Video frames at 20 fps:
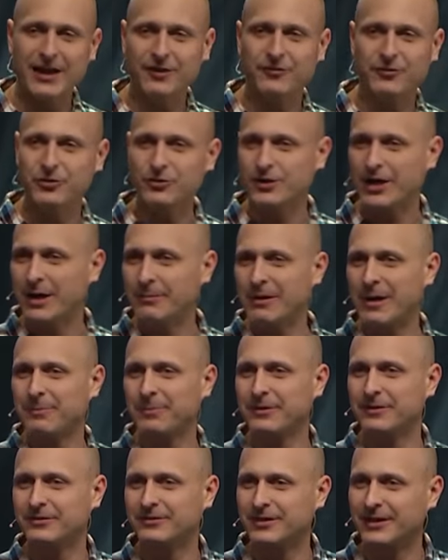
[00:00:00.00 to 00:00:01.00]
If you come
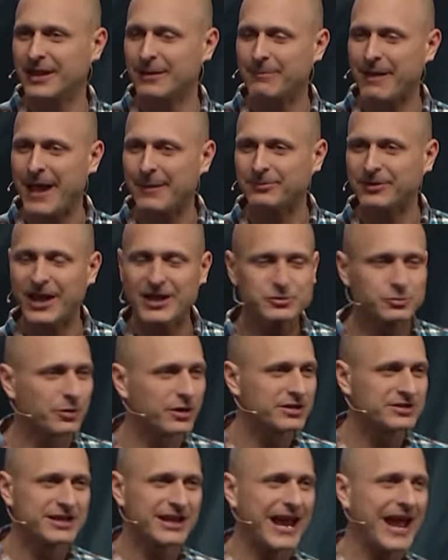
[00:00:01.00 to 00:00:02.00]
up to get baptized, we're
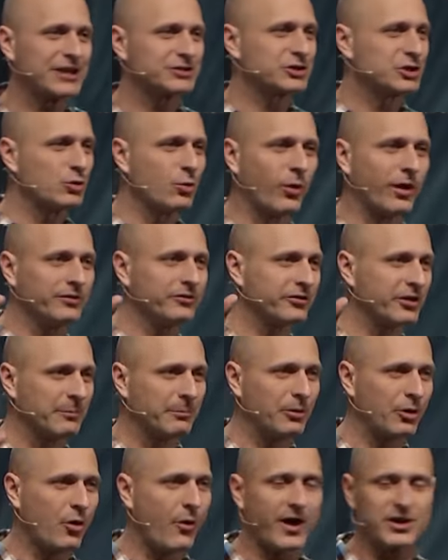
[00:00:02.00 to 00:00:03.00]
just going to ask you one
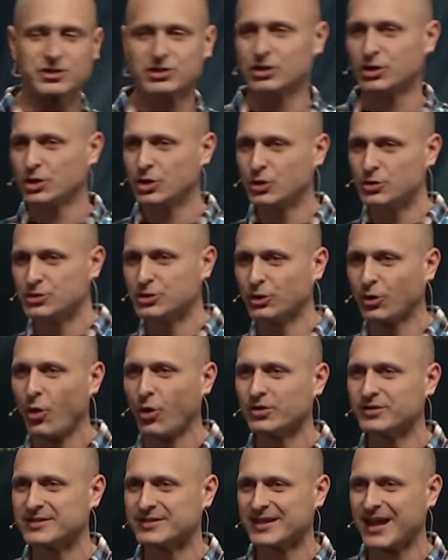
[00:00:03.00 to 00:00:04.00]
simple question. Who's your
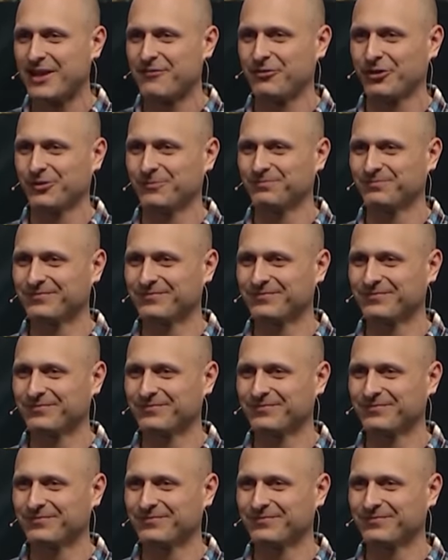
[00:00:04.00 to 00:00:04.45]
Lord and Savior?